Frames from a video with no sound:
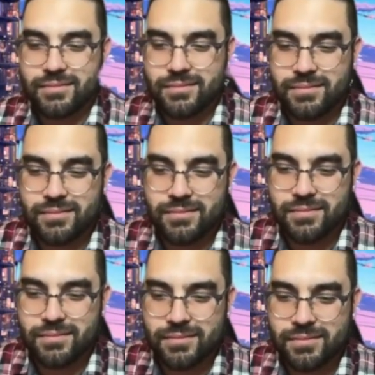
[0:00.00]

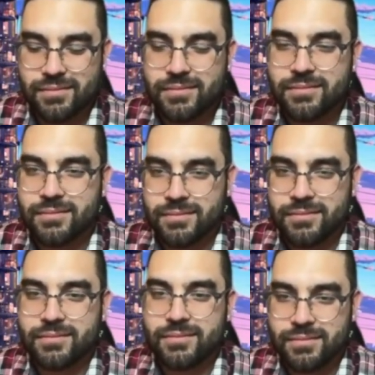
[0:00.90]

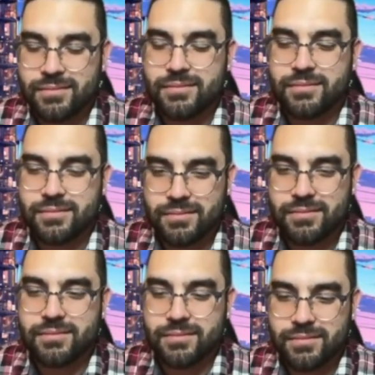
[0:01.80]

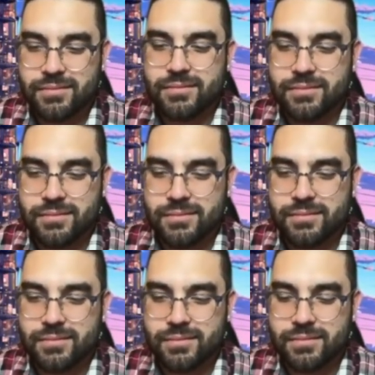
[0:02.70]

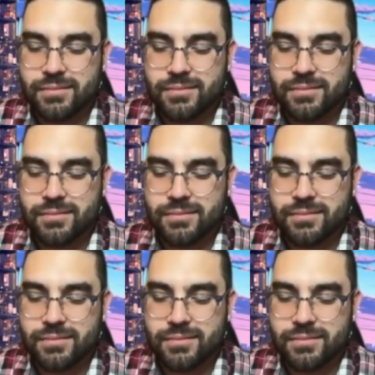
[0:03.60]
(silent)